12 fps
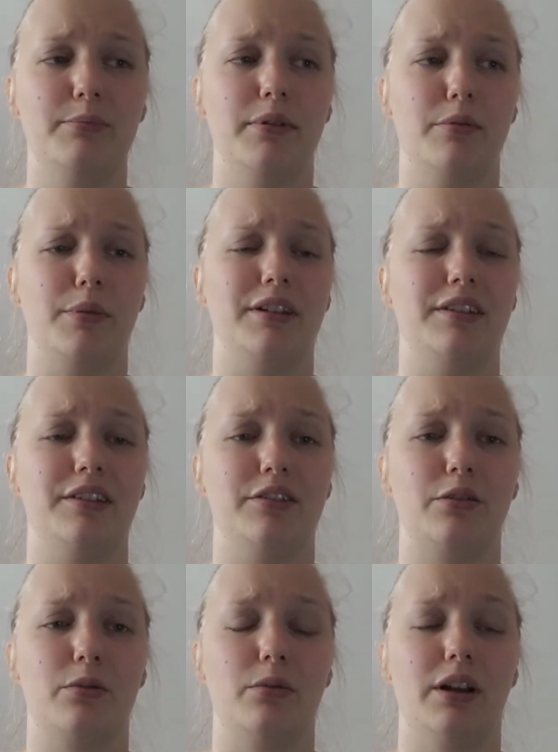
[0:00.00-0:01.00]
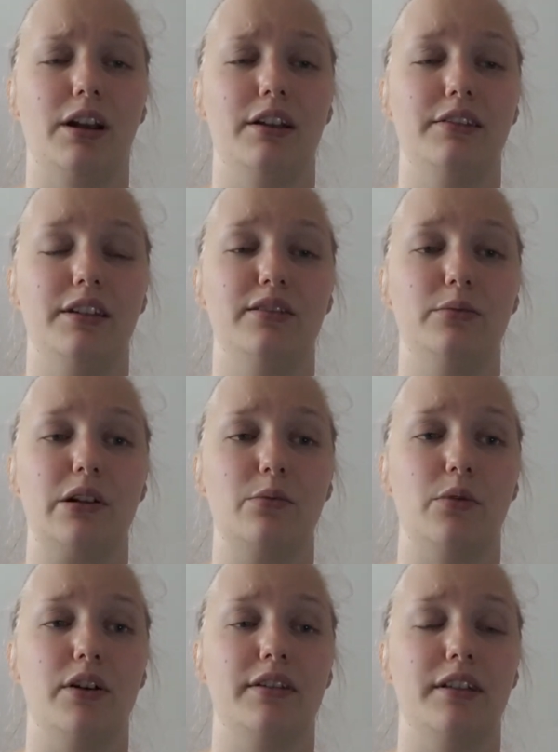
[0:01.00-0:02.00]
But my sister realized this one
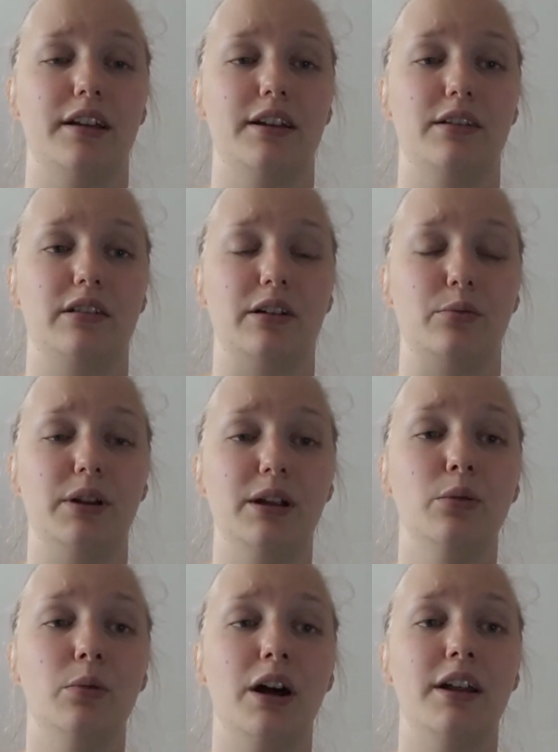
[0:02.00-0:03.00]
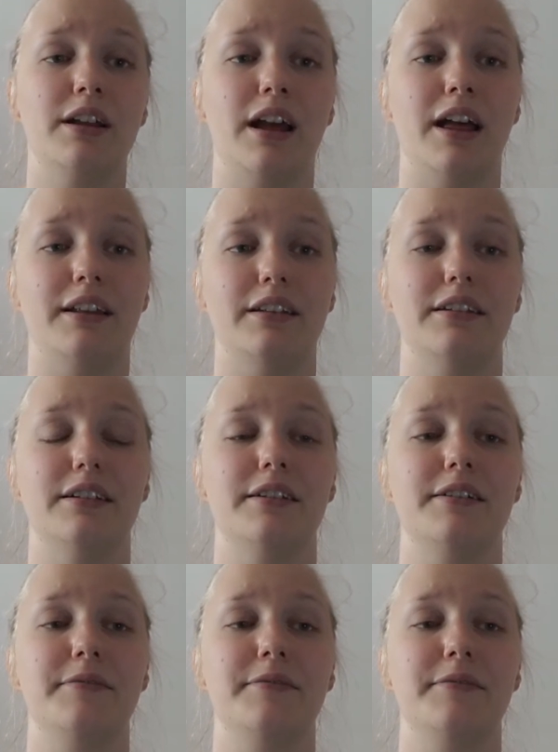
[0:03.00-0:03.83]
was like a real one, and